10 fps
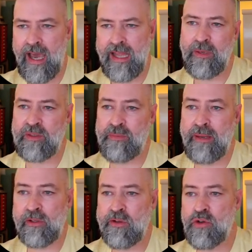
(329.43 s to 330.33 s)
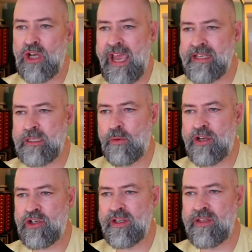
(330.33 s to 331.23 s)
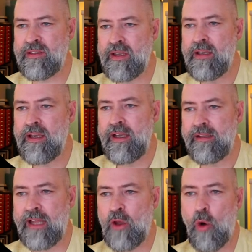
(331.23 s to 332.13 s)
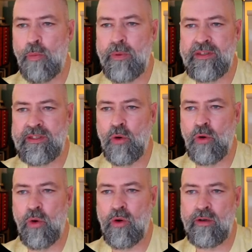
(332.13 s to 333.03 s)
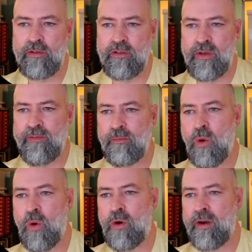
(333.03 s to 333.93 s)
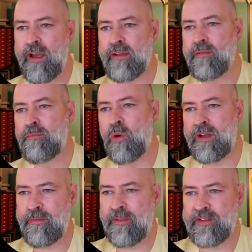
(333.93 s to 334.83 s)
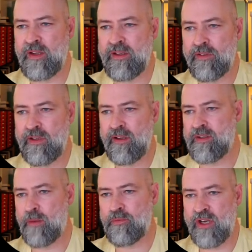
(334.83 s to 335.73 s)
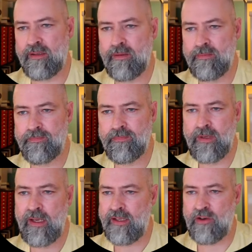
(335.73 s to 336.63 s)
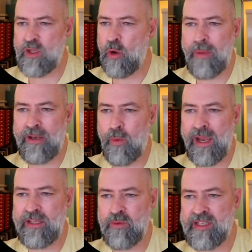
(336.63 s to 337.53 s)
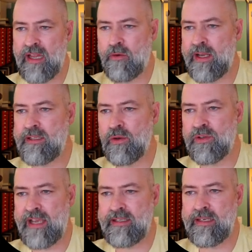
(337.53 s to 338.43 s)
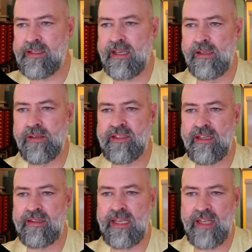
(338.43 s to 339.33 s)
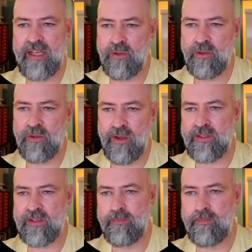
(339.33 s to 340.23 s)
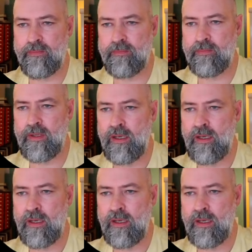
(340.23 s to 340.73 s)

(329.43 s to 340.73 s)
And because people usually ask questions, that opens the door to even more and more in-depth study of the subject. There's no better way to accelerate your testing skills than teaching them to others.